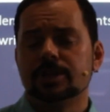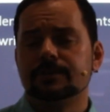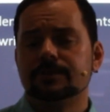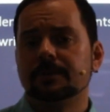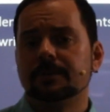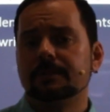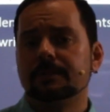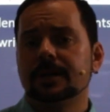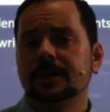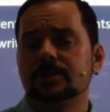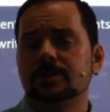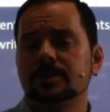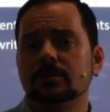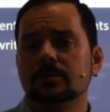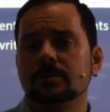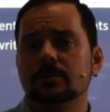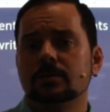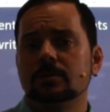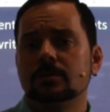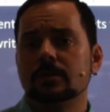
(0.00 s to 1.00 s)
because
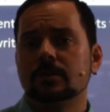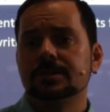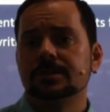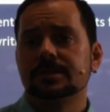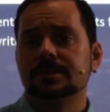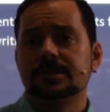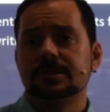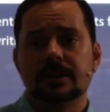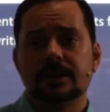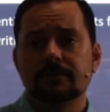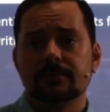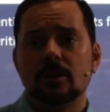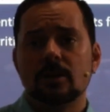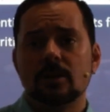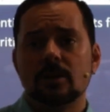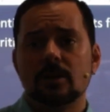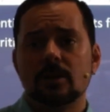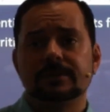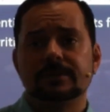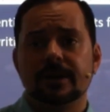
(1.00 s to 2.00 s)
you can save a lot of
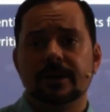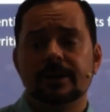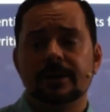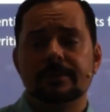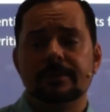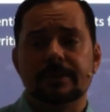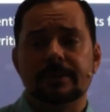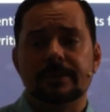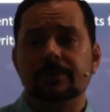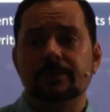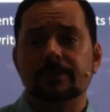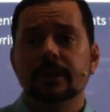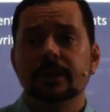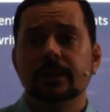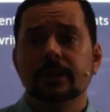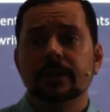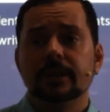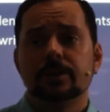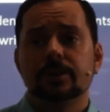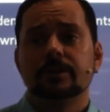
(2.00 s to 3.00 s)
time and really
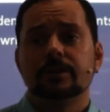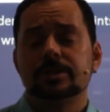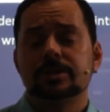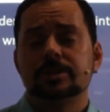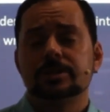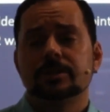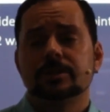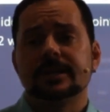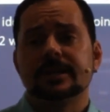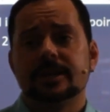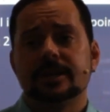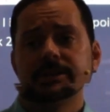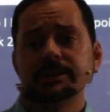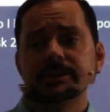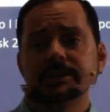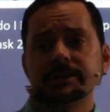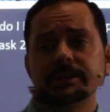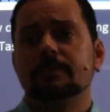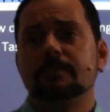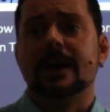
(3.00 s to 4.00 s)
increase your task to
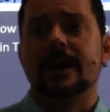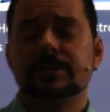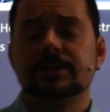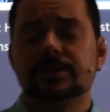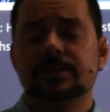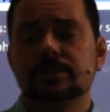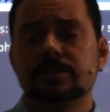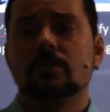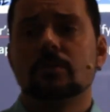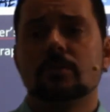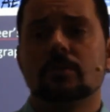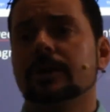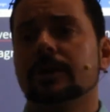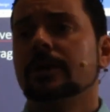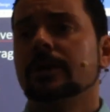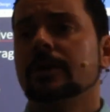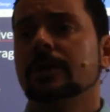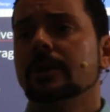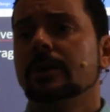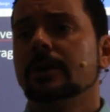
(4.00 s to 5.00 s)
band score
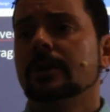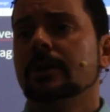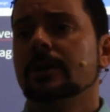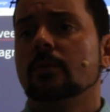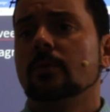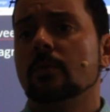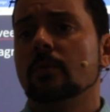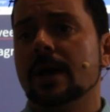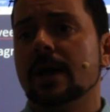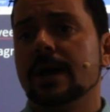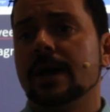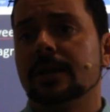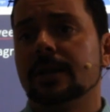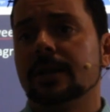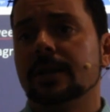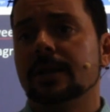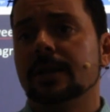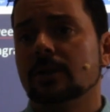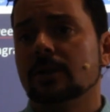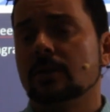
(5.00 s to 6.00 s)
when
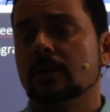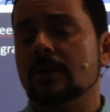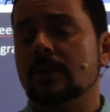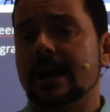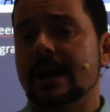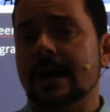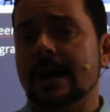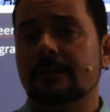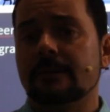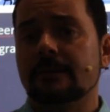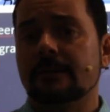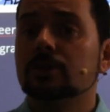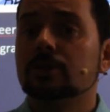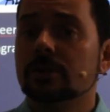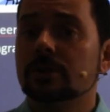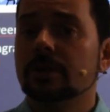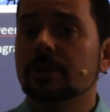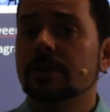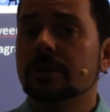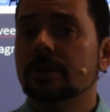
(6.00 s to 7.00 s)
you have
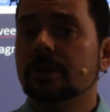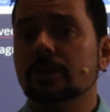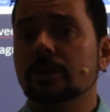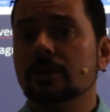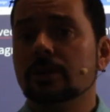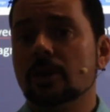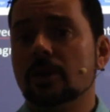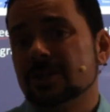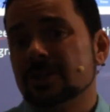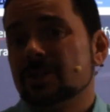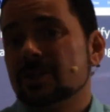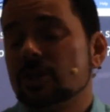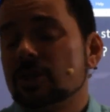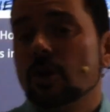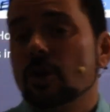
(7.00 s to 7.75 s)
not just good